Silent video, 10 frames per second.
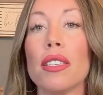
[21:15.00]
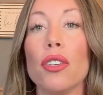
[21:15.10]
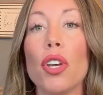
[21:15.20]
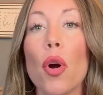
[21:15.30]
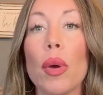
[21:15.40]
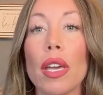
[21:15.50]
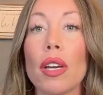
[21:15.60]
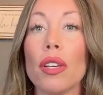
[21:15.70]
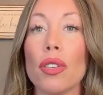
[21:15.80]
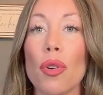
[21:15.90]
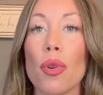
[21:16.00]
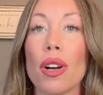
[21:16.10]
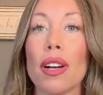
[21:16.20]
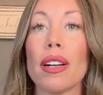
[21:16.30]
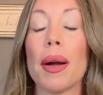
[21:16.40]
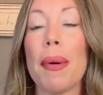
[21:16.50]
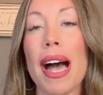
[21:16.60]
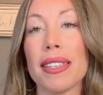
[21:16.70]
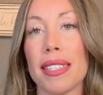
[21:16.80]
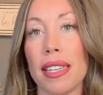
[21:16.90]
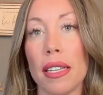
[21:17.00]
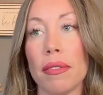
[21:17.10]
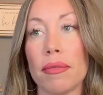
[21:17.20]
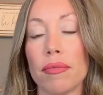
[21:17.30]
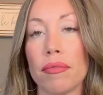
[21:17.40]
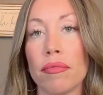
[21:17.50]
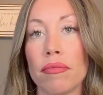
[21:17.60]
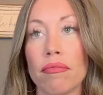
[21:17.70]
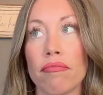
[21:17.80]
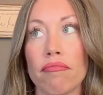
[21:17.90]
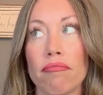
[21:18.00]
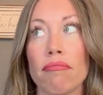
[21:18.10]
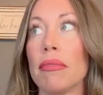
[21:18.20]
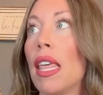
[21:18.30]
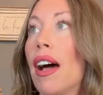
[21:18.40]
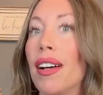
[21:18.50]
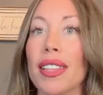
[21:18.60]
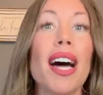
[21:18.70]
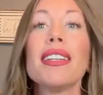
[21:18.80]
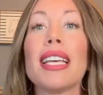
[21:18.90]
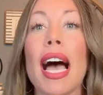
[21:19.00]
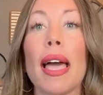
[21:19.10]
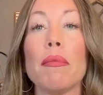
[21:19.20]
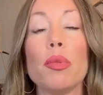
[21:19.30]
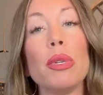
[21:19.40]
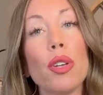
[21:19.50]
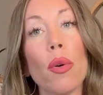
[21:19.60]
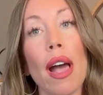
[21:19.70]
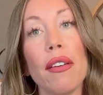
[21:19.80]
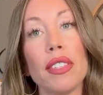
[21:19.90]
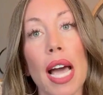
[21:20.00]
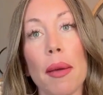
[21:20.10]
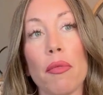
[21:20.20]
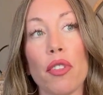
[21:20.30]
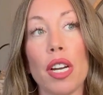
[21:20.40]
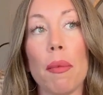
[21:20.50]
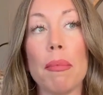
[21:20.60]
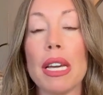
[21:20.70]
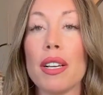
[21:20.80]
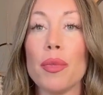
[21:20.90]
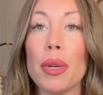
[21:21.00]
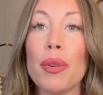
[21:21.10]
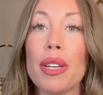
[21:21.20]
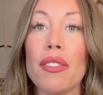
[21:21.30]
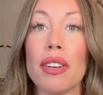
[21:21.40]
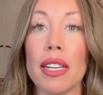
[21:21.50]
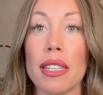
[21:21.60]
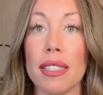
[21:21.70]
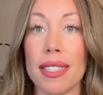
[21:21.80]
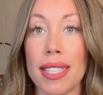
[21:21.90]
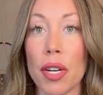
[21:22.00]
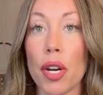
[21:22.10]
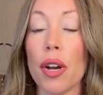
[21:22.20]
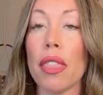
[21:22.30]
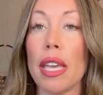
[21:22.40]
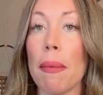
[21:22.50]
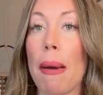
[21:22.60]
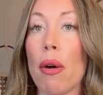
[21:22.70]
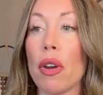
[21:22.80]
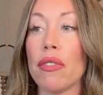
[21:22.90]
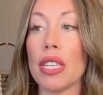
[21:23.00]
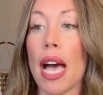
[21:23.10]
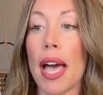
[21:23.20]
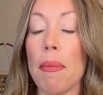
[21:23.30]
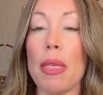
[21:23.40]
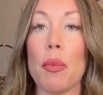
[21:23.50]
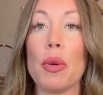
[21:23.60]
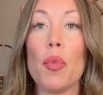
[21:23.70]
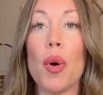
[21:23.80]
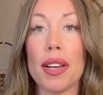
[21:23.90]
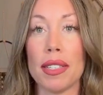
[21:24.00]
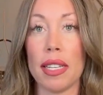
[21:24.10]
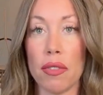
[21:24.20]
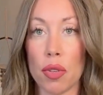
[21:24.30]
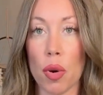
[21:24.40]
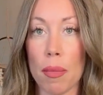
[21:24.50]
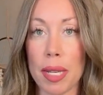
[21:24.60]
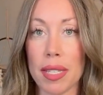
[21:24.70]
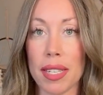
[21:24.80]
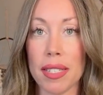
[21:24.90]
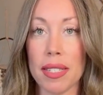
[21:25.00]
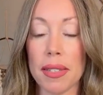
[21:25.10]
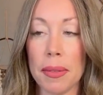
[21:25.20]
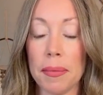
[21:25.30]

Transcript: knowing your capacity. A lot of times we don't have time freedom because we don't even consider the amount of time that we want to give to our business.